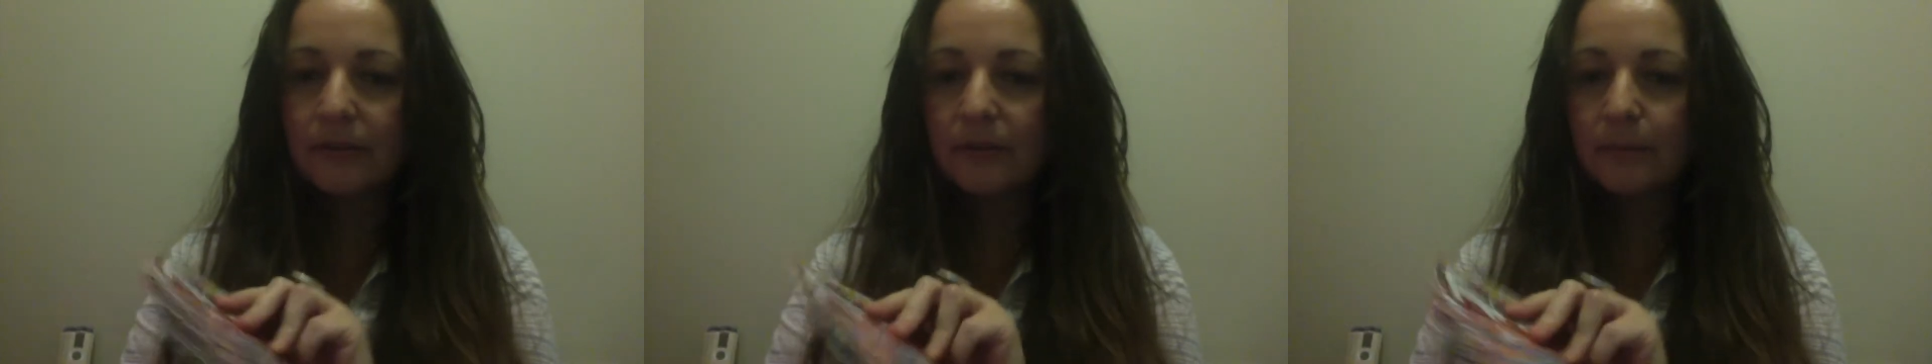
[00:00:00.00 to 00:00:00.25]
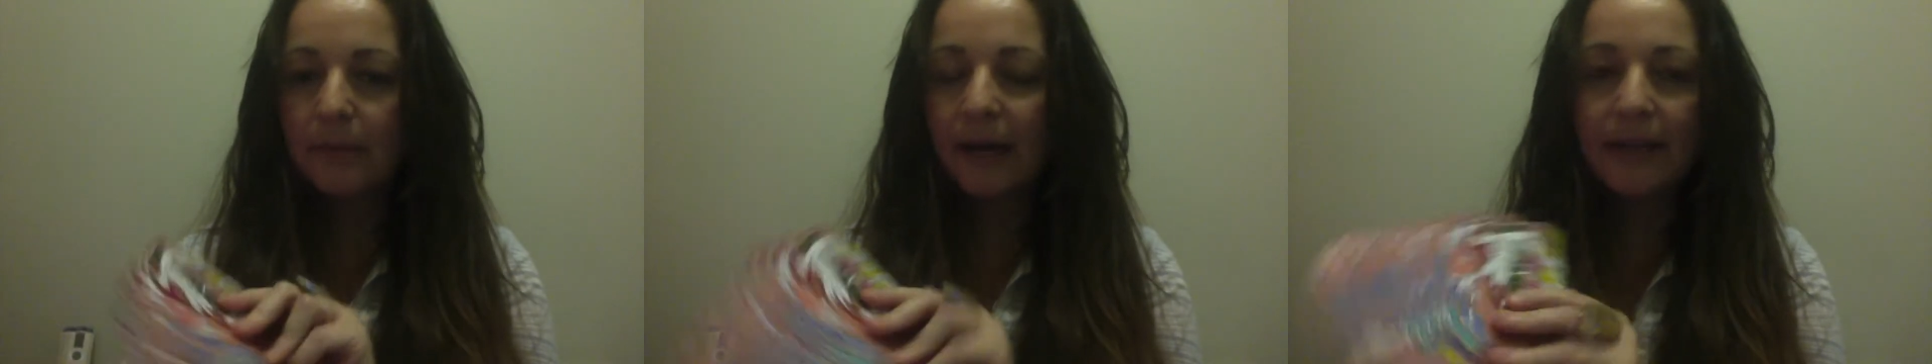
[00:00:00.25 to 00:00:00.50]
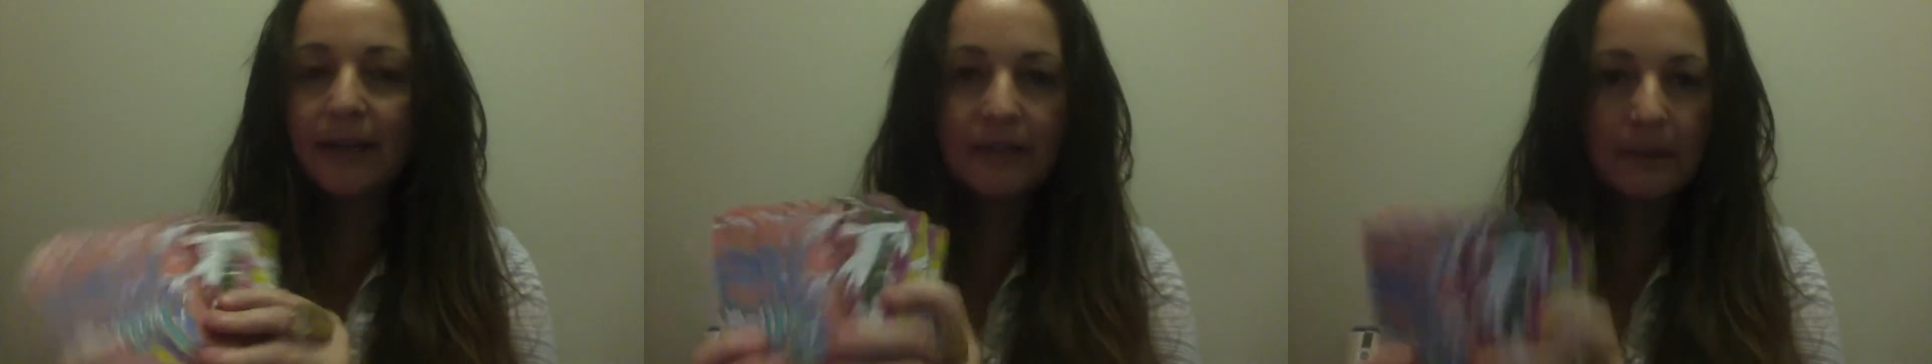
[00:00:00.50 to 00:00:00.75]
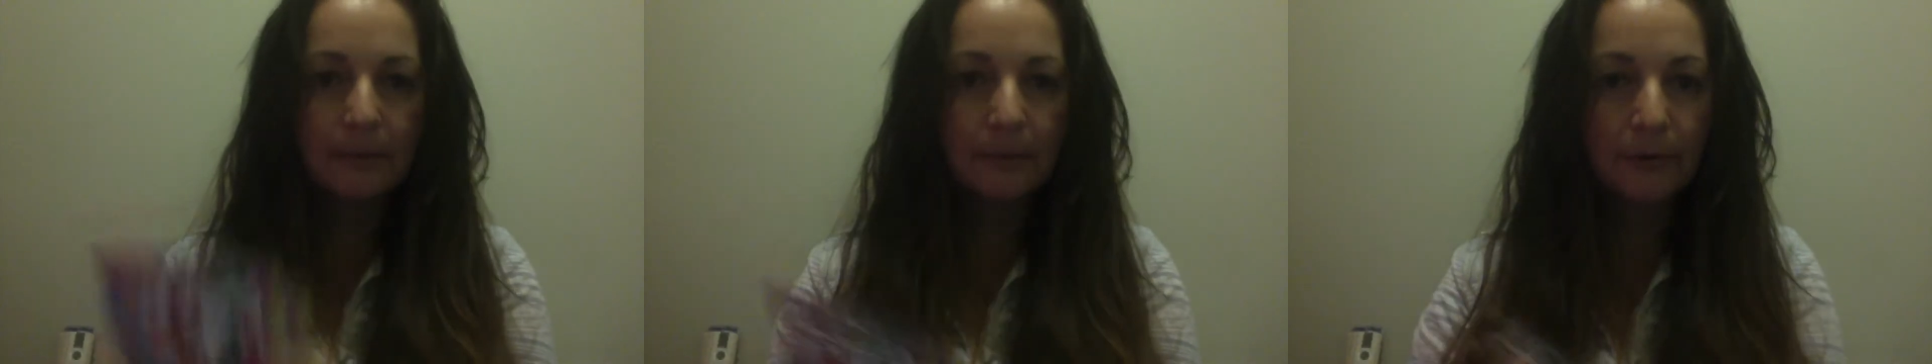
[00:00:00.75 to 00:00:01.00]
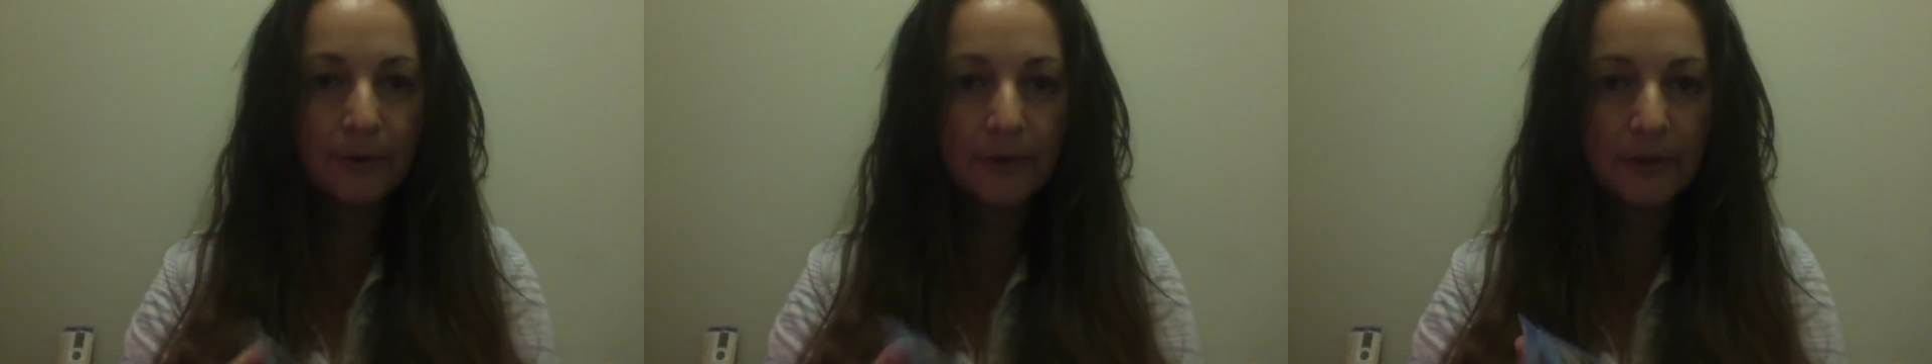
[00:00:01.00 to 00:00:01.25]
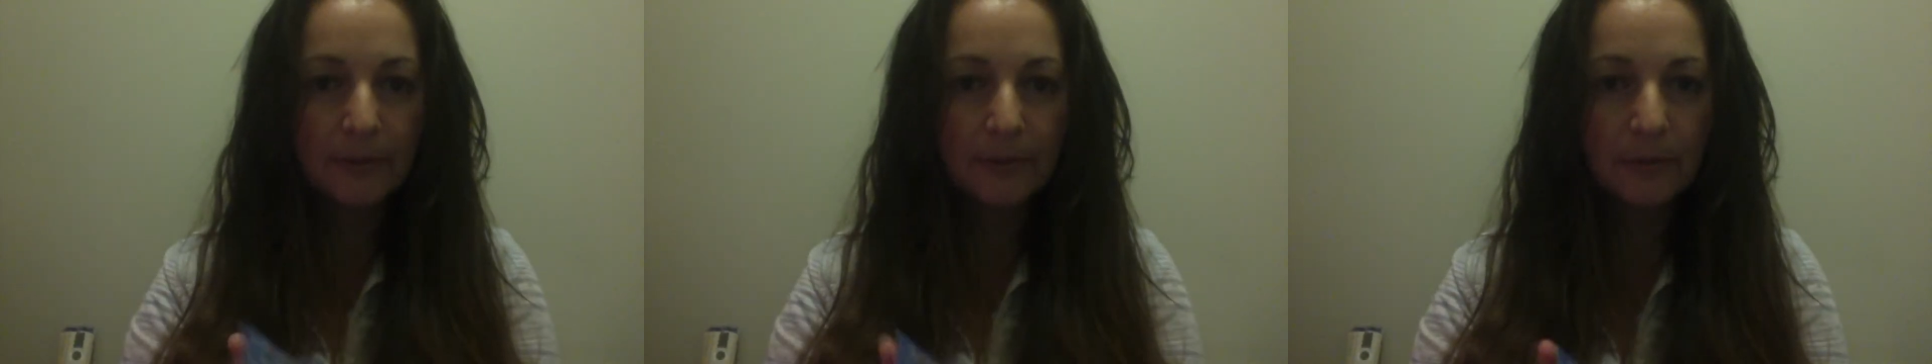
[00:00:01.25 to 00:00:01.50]
pass them through
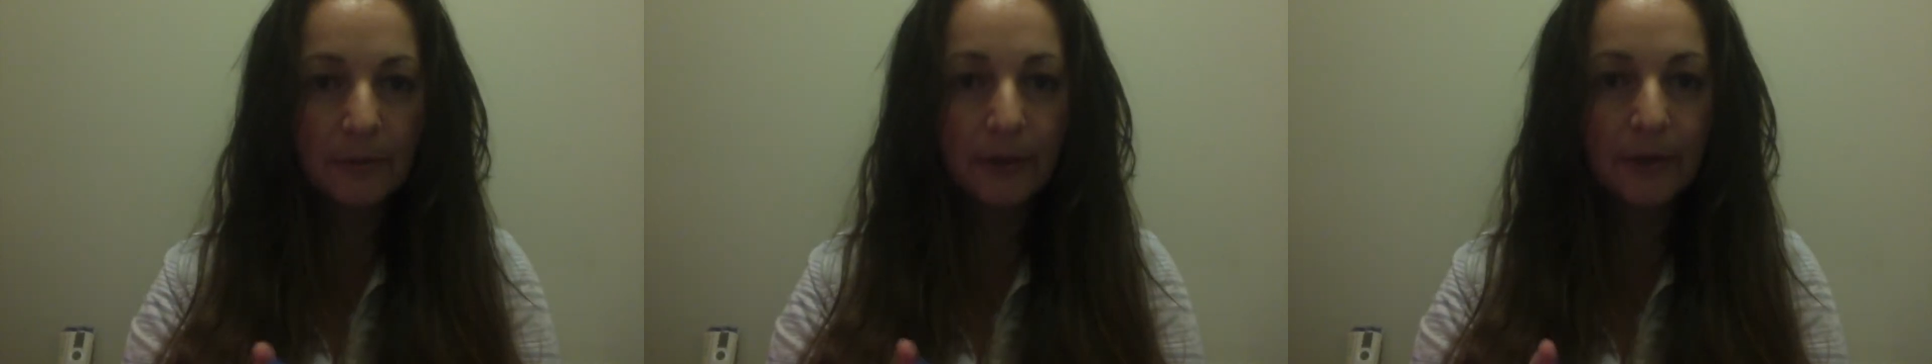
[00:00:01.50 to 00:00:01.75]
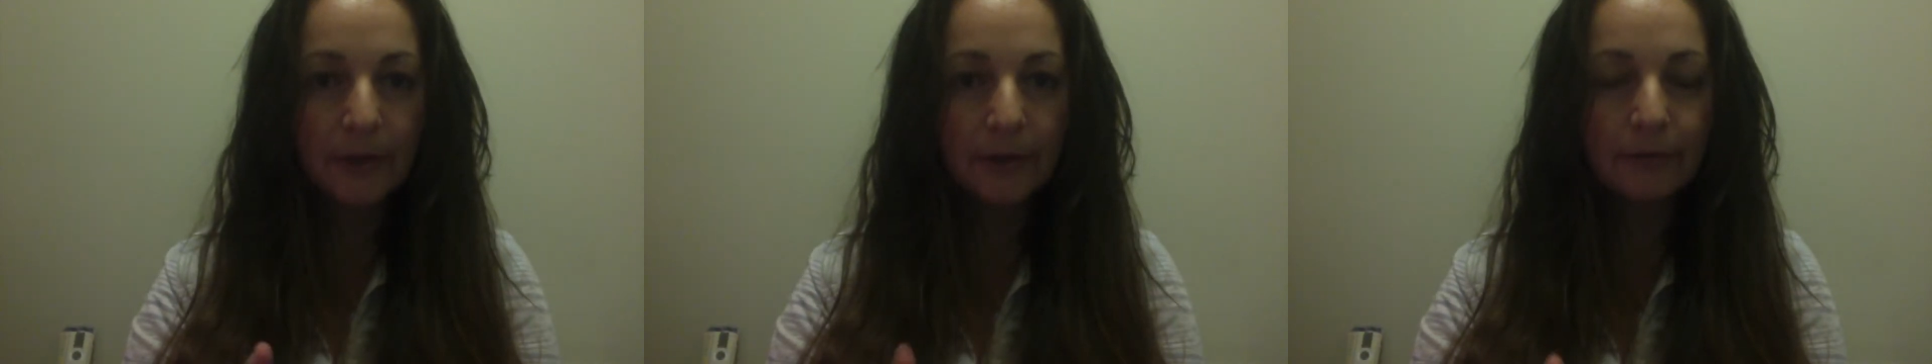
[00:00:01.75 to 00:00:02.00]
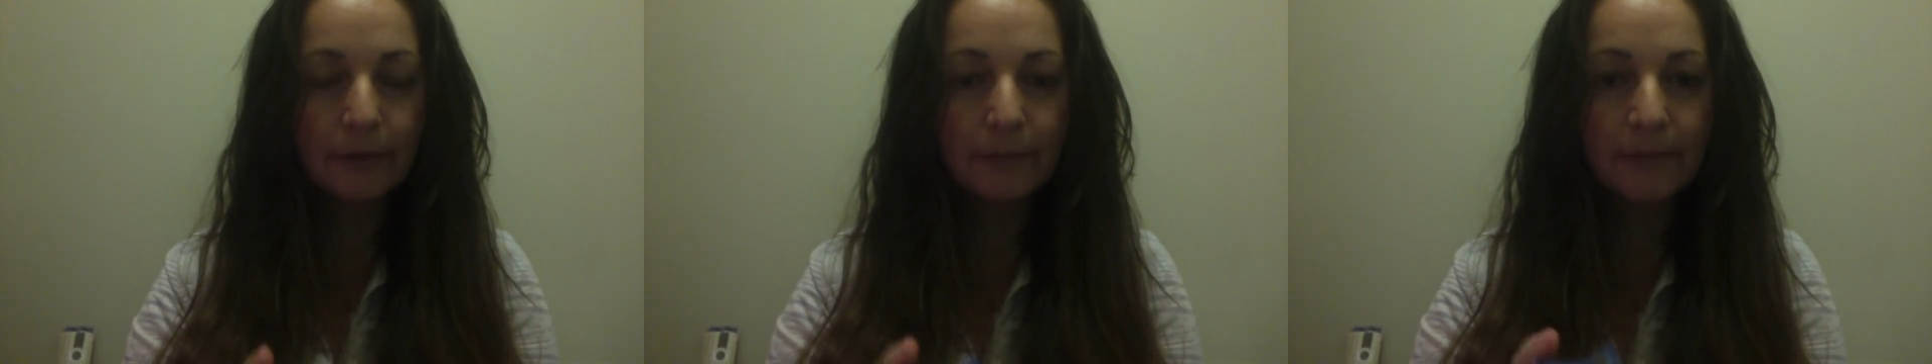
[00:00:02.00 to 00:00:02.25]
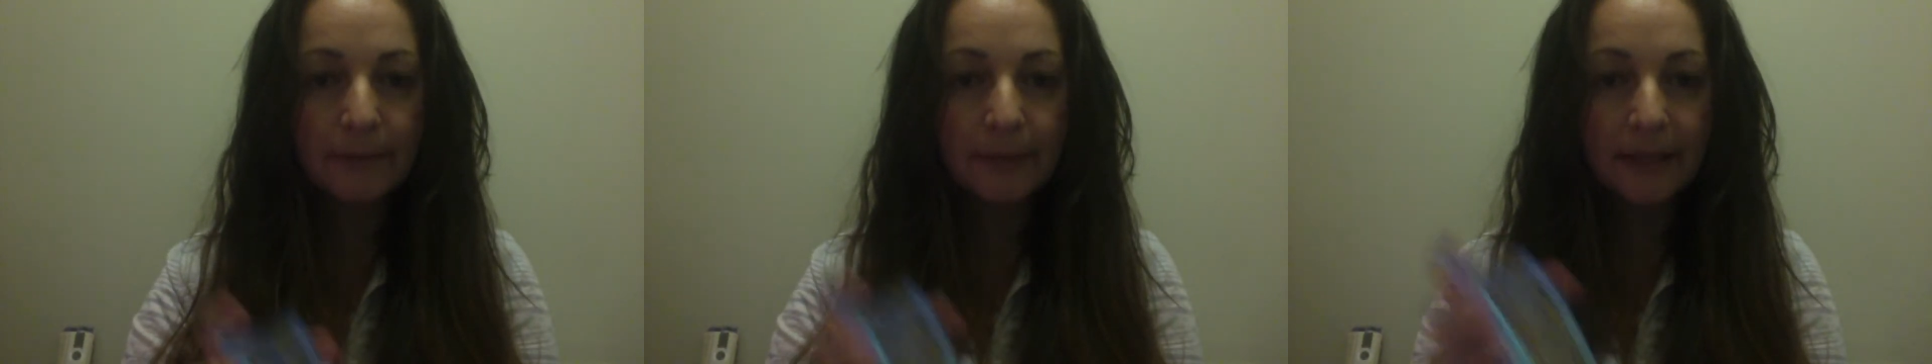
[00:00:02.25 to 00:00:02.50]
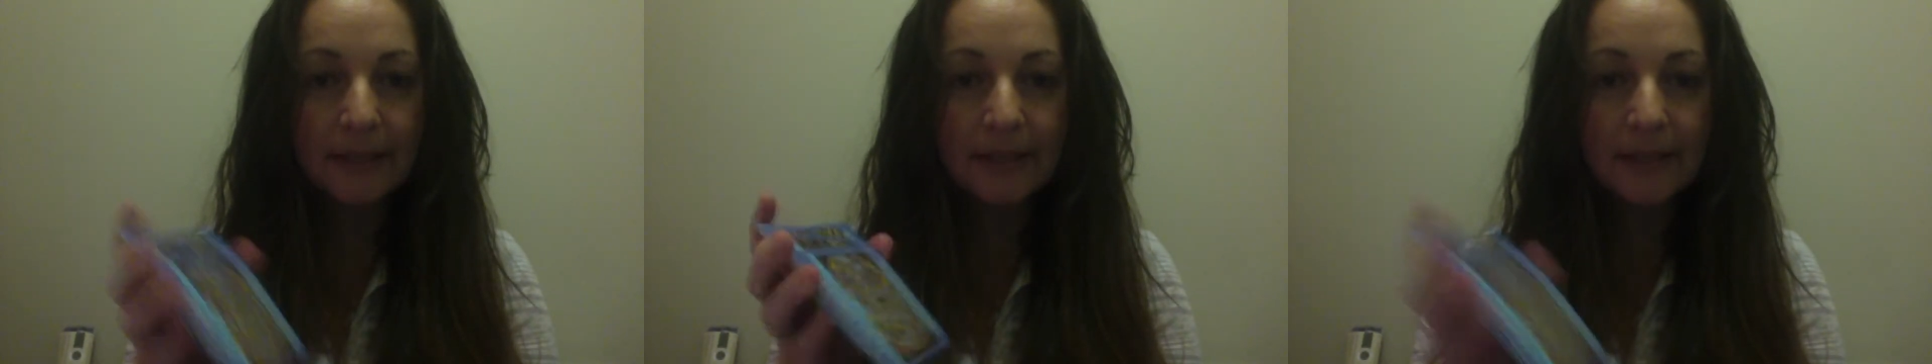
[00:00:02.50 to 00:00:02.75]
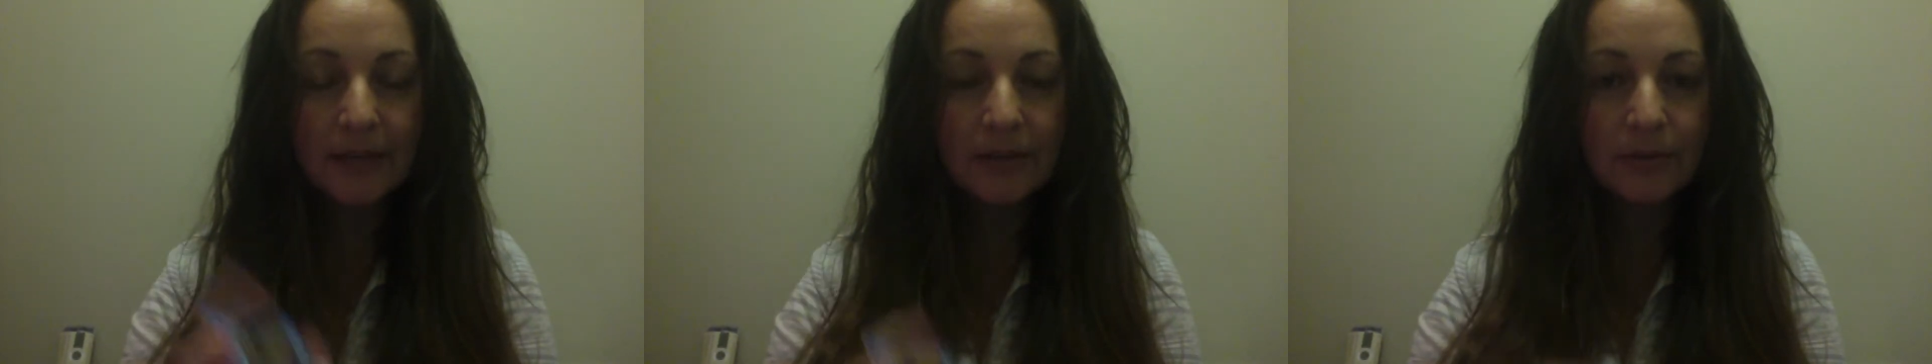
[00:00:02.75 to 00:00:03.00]
some smoke from some
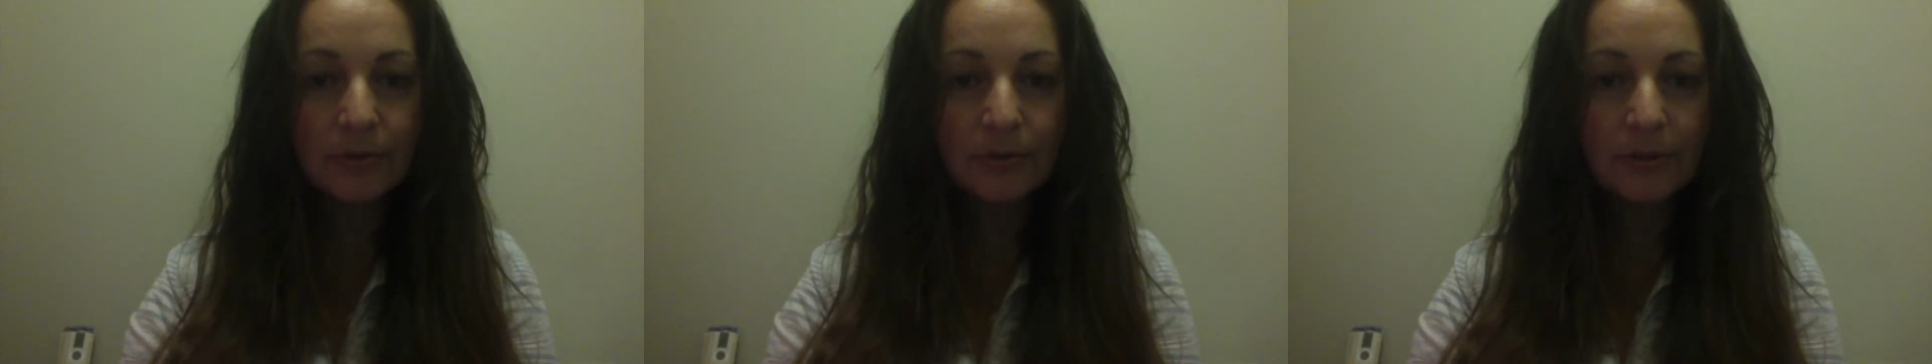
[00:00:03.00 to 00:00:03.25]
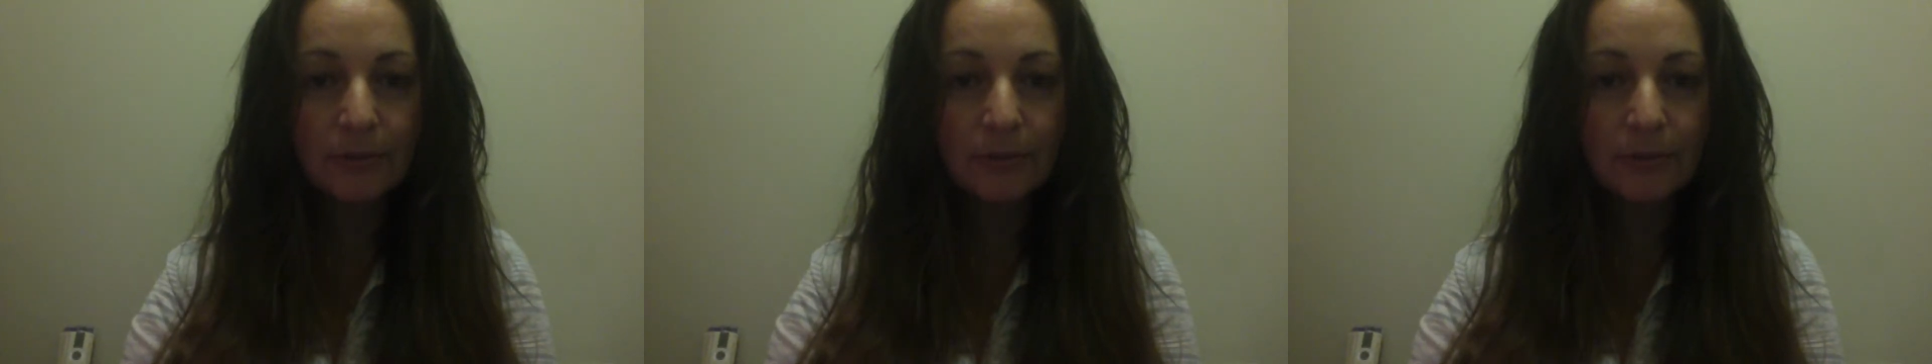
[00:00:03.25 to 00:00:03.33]
incense or some